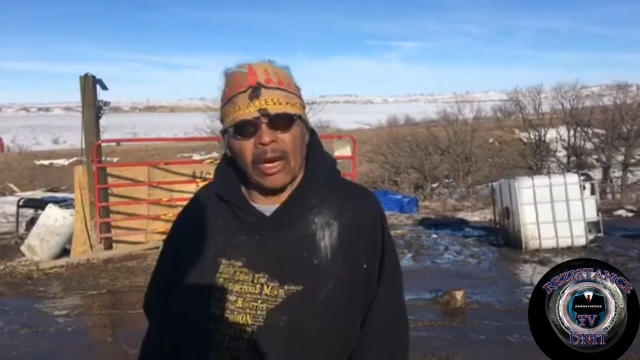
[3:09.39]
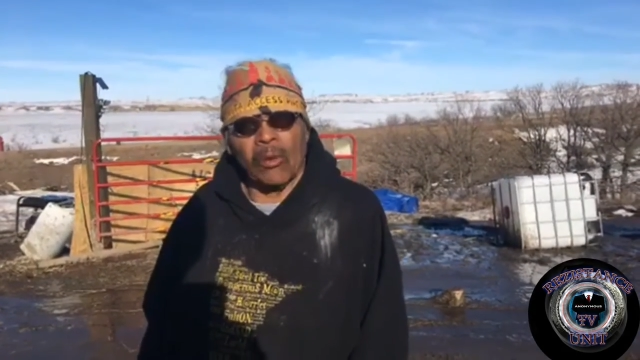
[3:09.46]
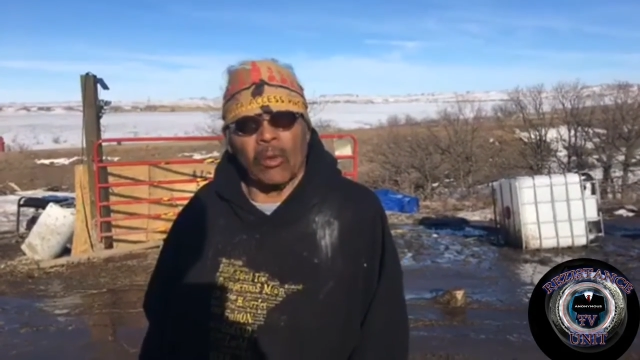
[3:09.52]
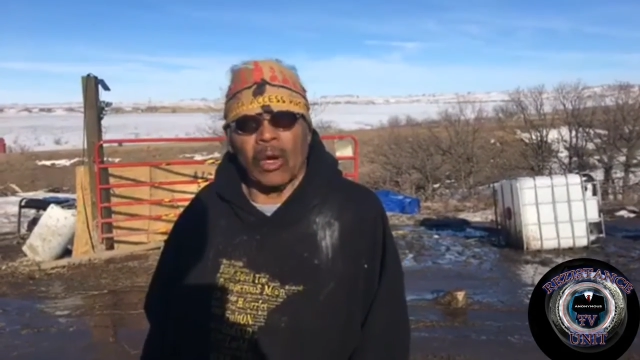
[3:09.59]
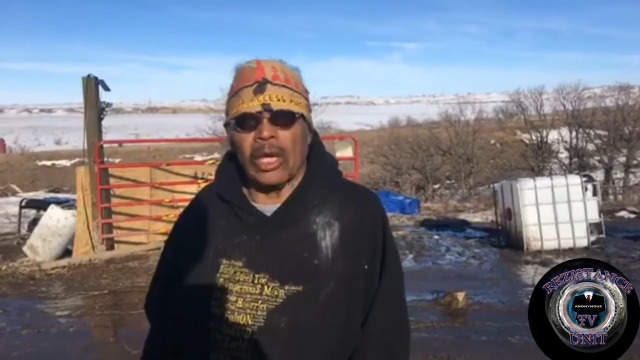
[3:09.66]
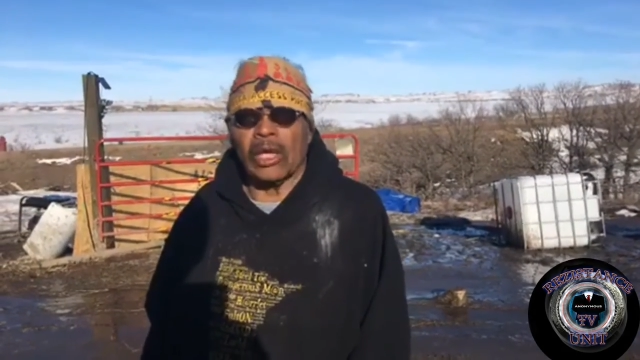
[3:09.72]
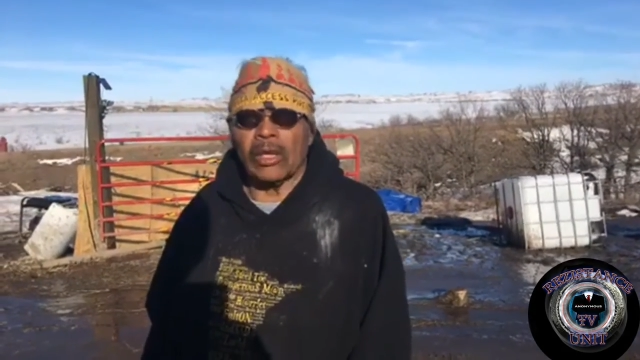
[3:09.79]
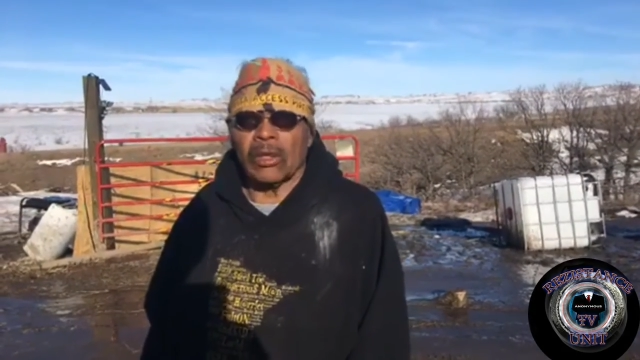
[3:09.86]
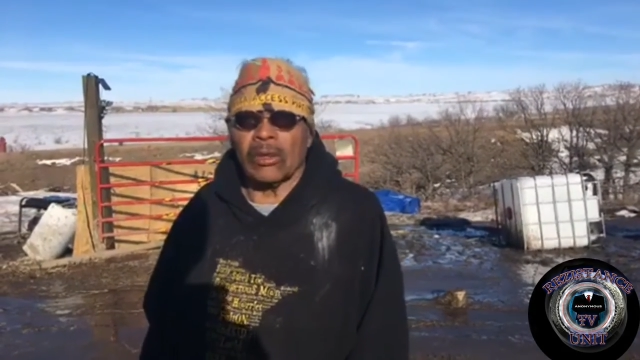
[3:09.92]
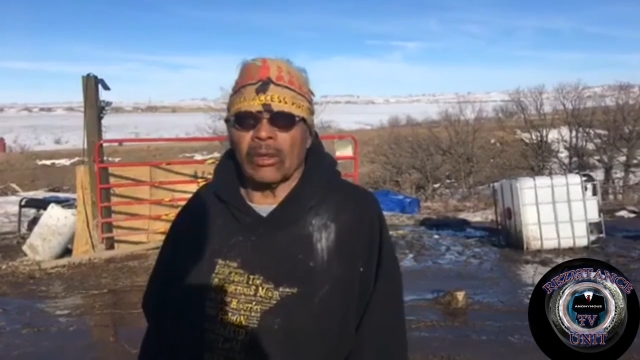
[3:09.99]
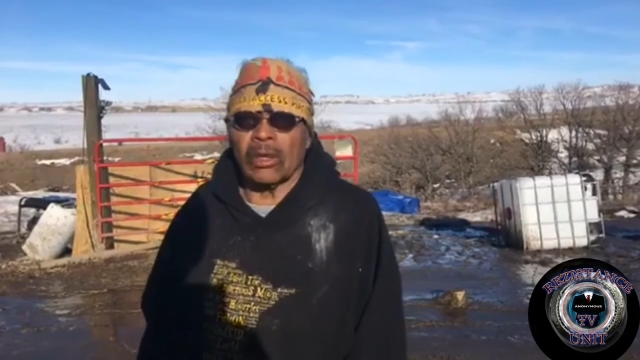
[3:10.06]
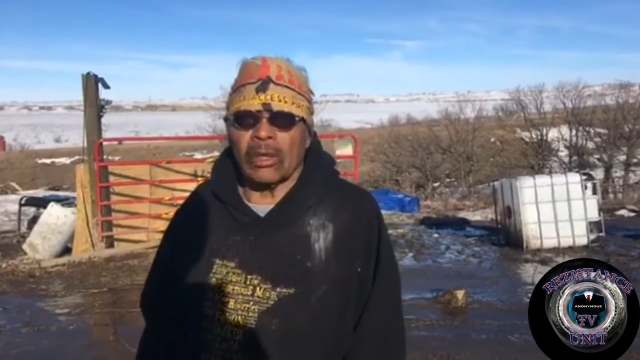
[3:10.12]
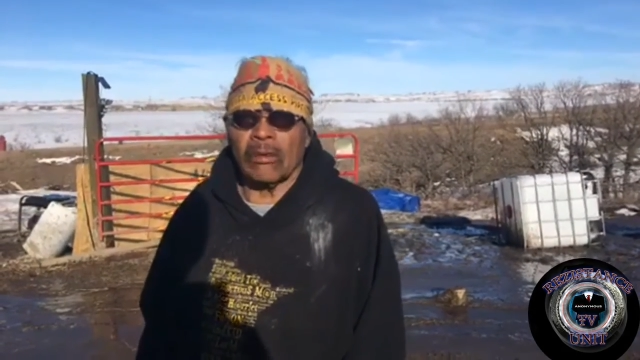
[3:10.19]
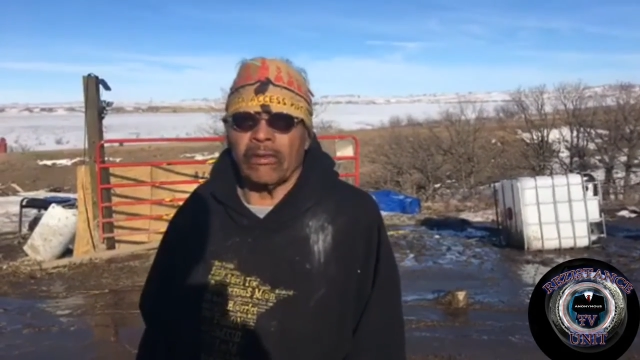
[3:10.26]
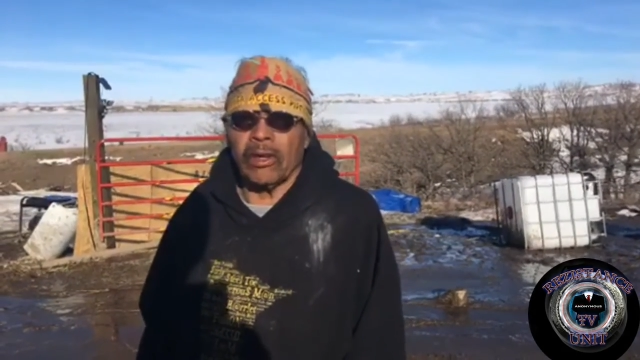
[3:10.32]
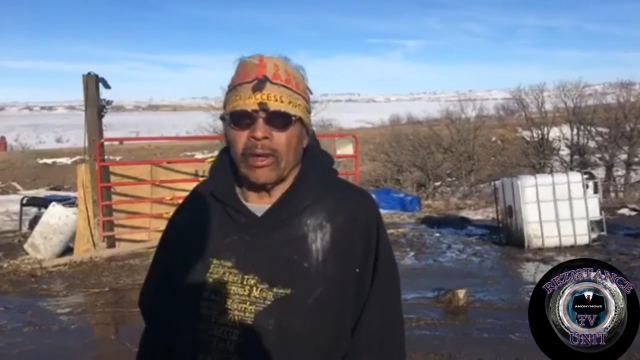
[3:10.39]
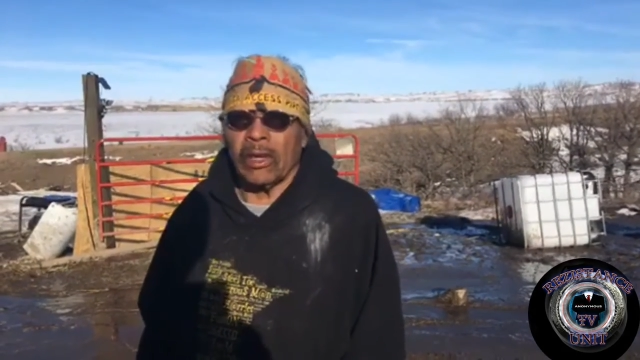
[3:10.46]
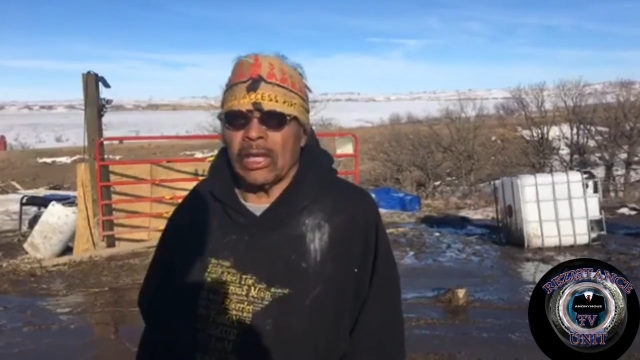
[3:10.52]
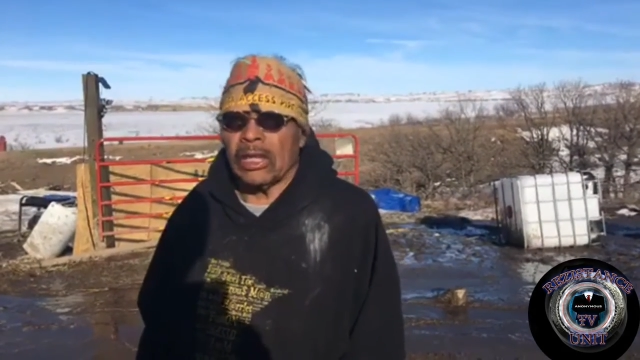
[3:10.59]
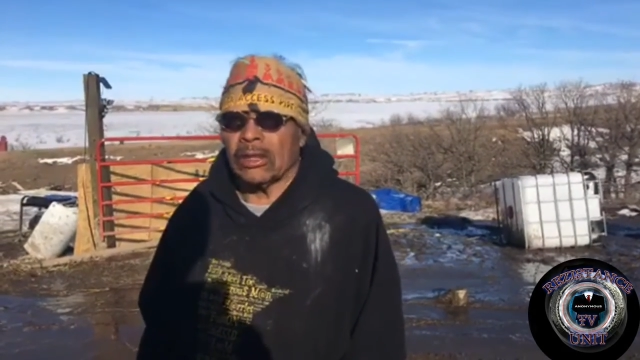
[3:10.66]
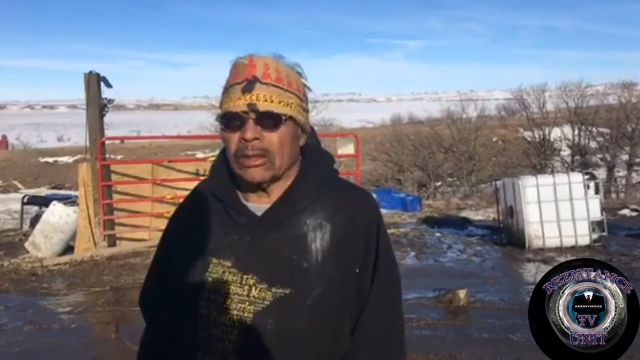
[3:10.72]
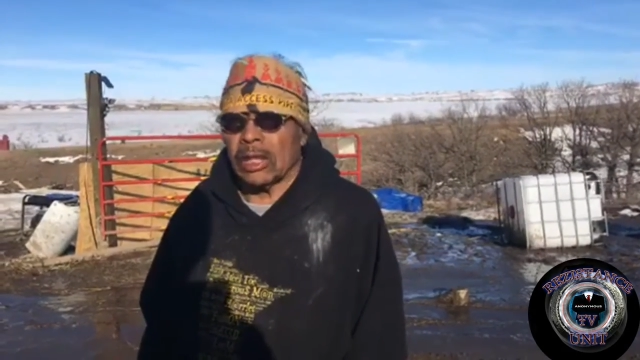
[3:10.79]
one third of your
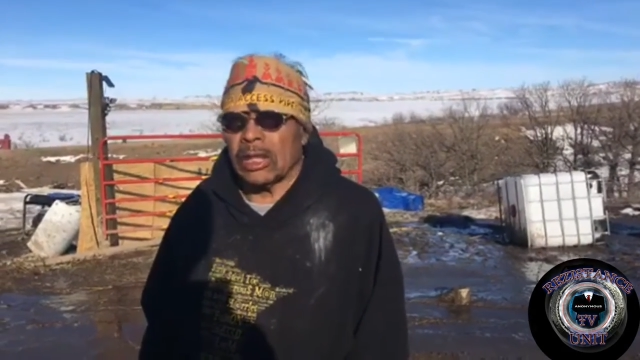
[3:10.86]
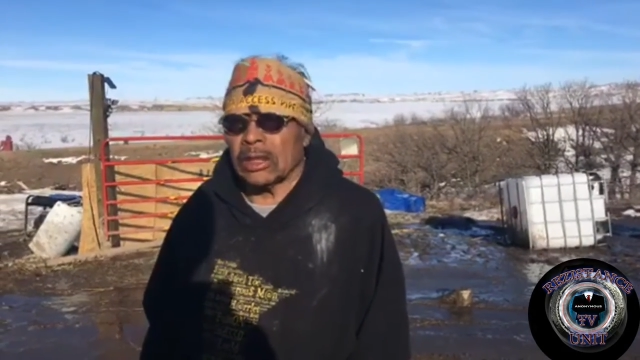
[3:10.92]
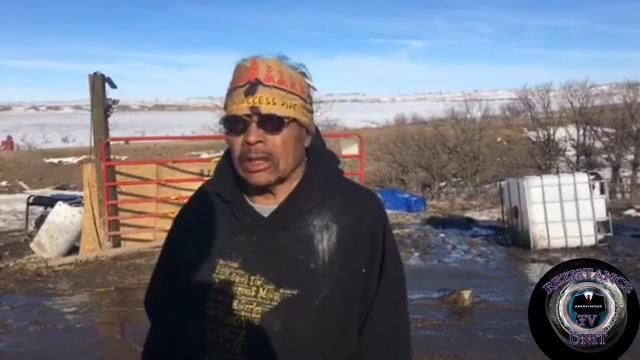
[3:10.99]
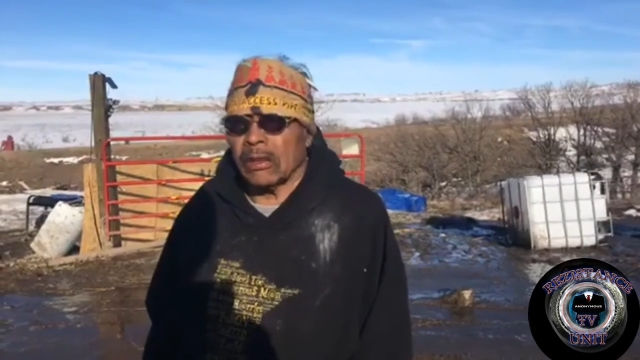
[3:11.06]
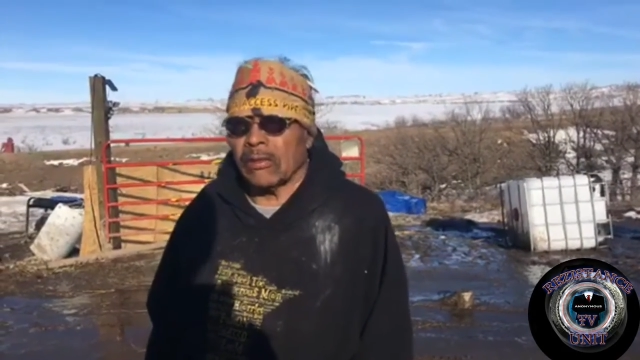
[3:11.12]
interest